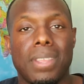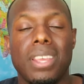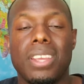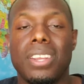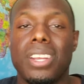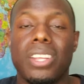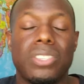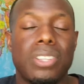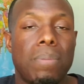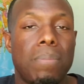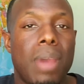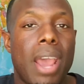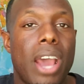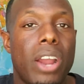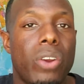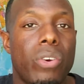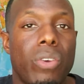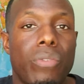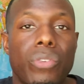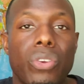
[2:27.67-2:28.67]
Doesn't
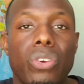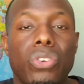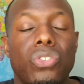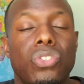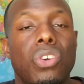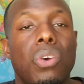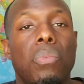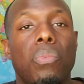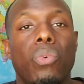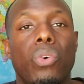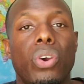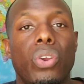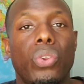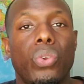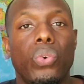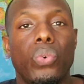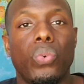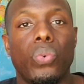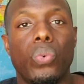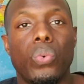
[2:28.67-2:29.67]
matter if you're someone
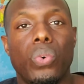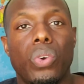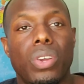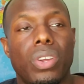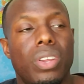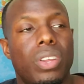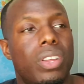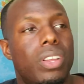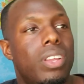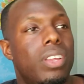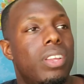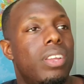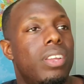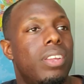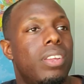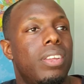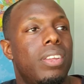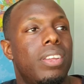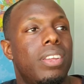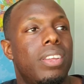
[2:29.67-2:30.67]
who
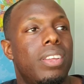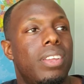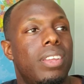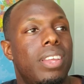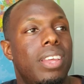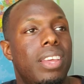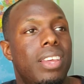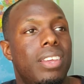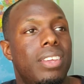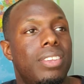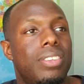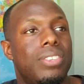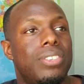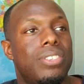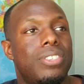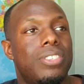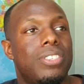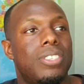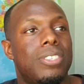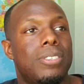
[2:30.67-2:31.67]

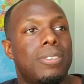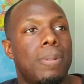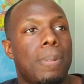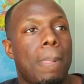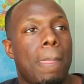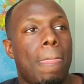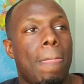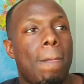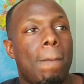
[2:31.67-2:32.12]
is